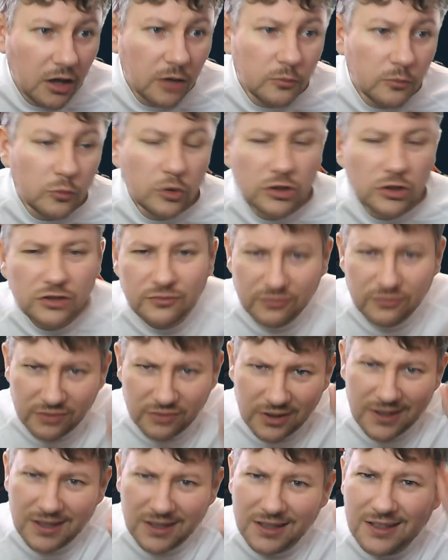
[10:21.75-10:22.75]
which
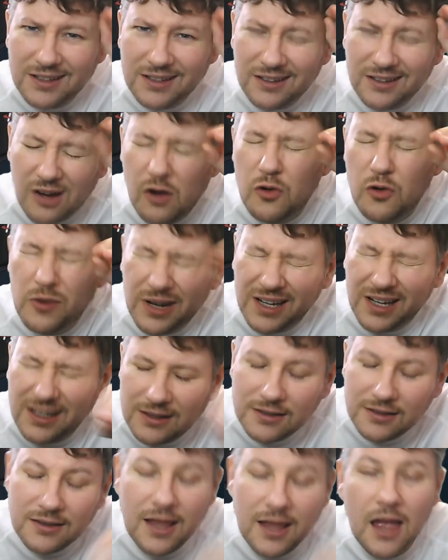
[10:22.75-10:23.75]
really go
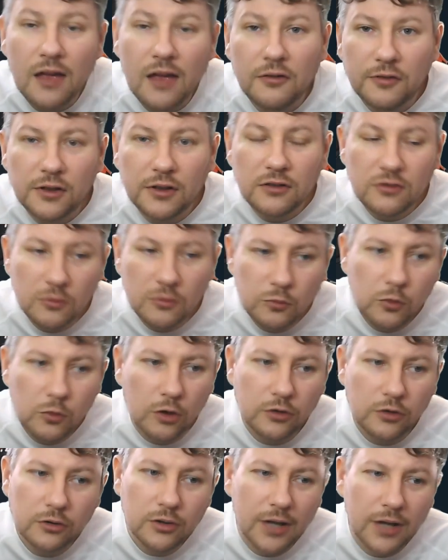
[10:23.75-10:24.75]
in depth into what
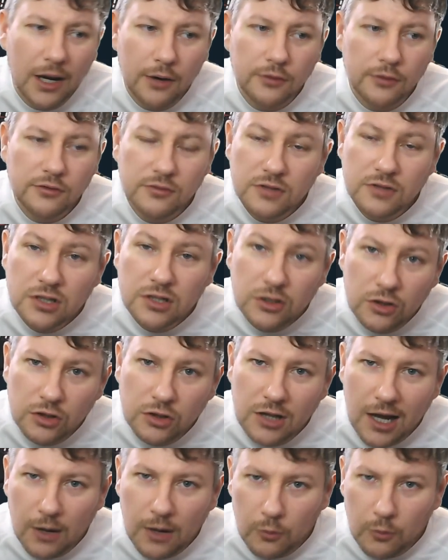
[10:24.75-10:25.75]
your character is good
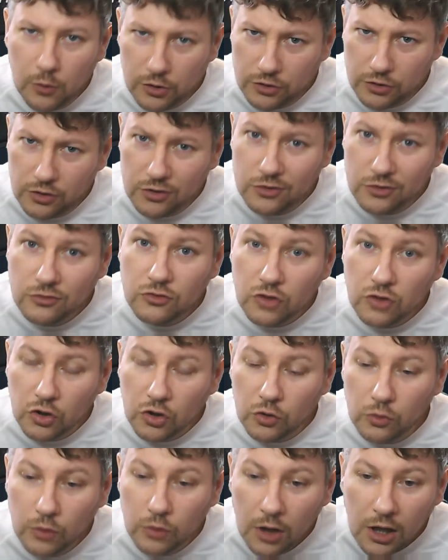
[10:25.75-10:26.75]
at, what you can
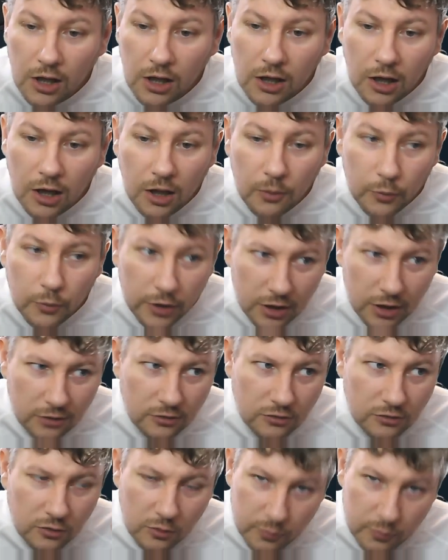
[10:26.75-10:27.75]
do. We're going to
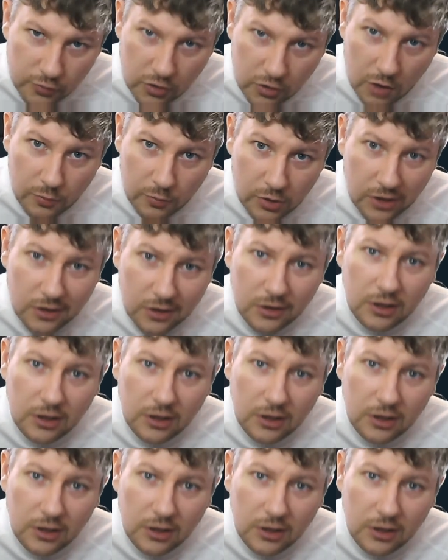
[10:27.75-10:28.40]
do a proper